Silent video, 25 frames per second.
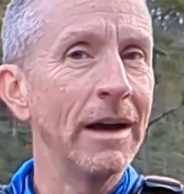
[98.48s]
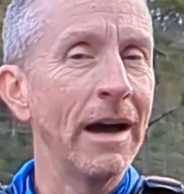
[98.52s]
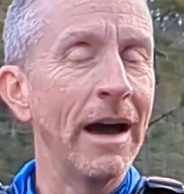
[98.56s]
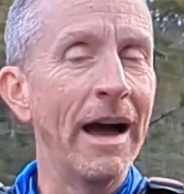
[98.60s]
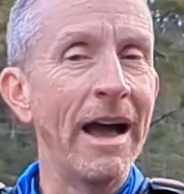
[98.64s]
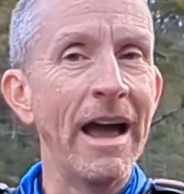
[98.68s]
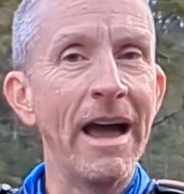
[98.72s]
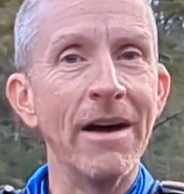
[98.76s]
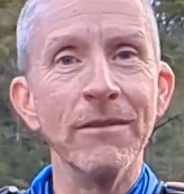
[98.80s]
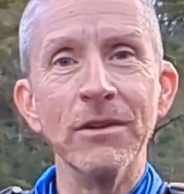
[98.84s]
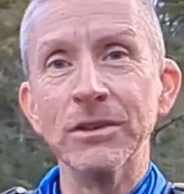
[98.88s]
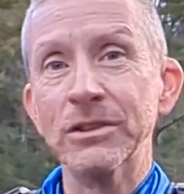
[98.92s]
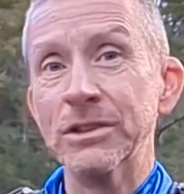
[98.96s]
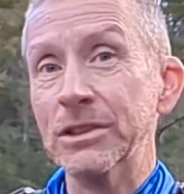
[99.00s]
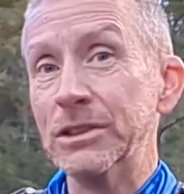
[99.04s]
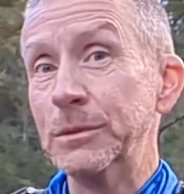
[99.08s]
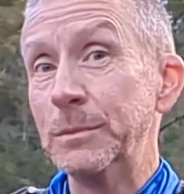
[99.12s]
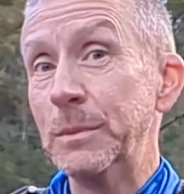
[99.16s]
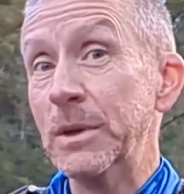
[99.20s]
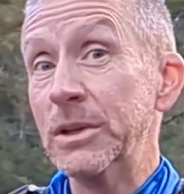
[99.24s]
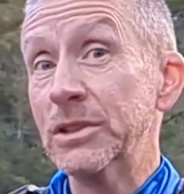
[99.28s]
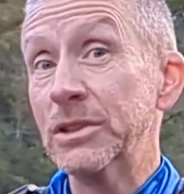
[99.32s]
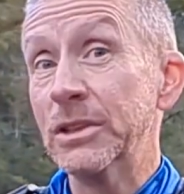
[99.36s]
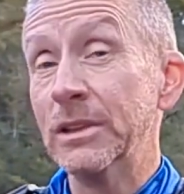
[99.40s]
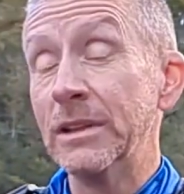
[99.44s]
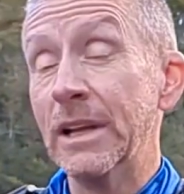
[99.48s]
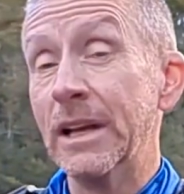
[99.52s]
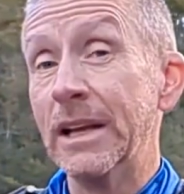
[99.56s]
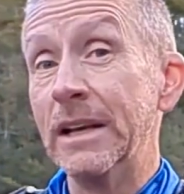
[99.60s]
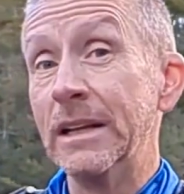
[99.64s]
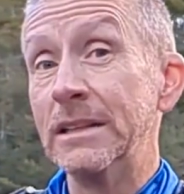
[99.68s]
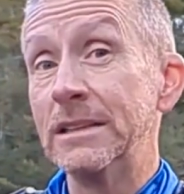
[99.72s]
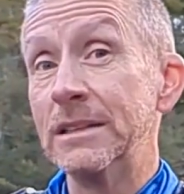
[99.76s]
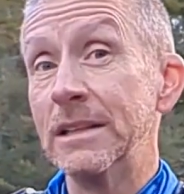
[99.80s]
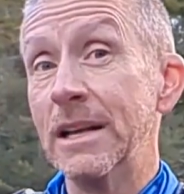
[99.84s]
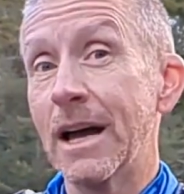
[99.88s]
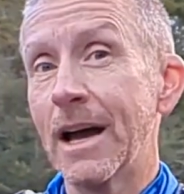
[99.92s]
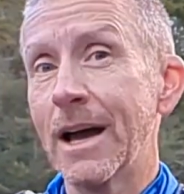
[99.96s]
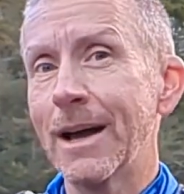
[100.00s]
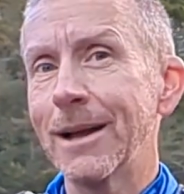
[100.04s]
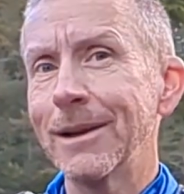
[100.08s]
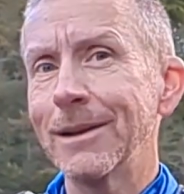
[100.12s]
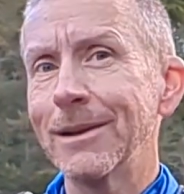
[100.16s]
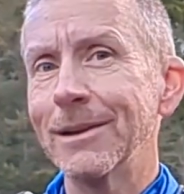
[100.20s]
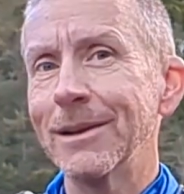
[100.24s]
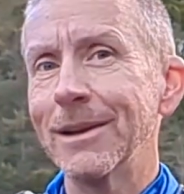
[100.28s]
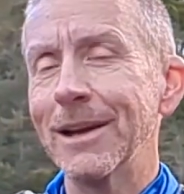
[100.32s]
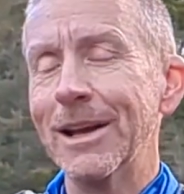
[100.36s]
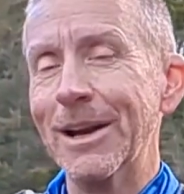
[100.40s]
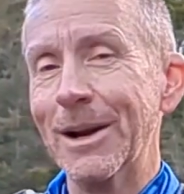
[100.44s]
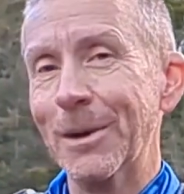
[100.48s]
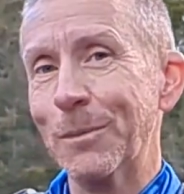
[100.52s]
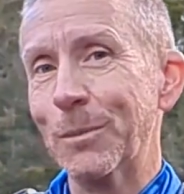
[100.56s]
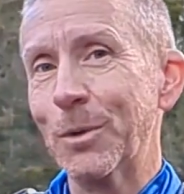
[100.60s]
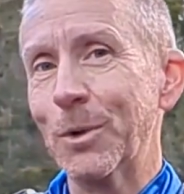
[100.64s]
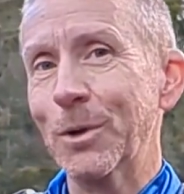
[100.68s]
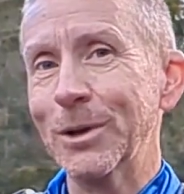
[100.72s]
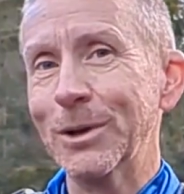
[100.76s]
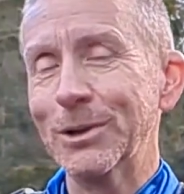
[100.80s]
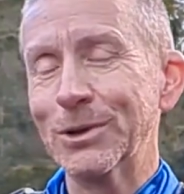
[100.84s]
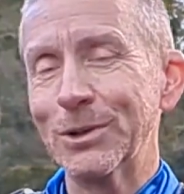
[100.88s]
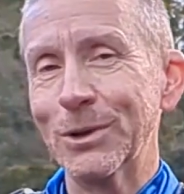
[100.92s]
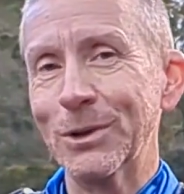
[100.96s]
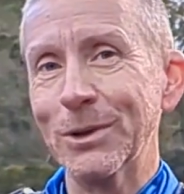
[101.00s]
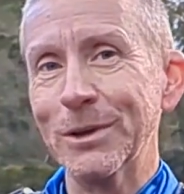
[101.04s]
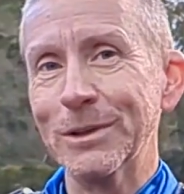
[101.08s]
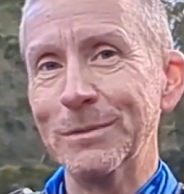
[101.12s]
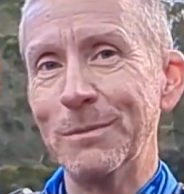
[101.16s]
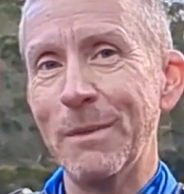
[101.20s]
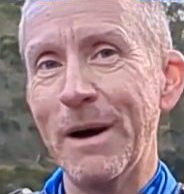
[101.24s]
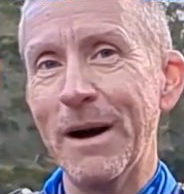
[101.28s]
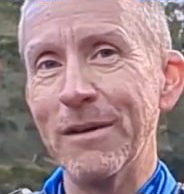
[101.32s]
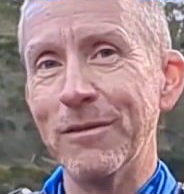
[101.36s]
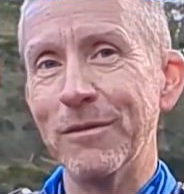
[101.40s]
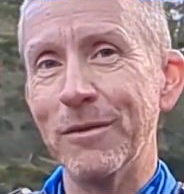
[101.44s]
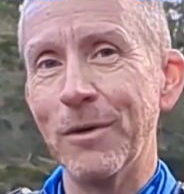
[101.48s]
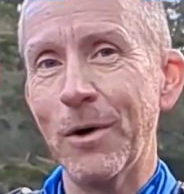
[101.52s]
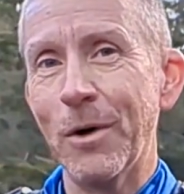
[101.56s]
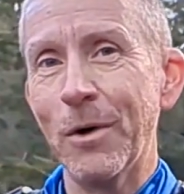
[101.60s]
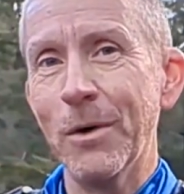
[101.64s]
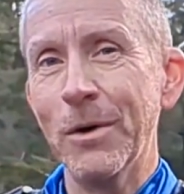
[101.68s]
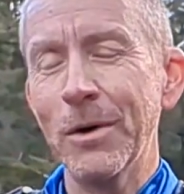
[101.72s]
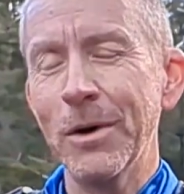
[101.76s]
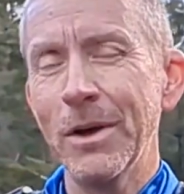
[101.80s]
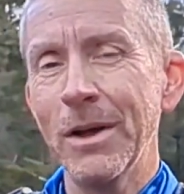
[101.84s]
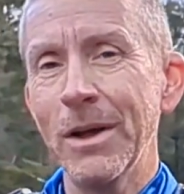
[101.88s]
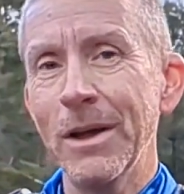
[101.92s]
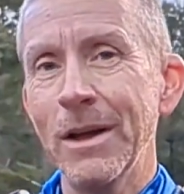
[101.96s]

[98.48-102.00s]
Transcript: I have a suspicion that it's not, and I'm pretty sure it's my fault.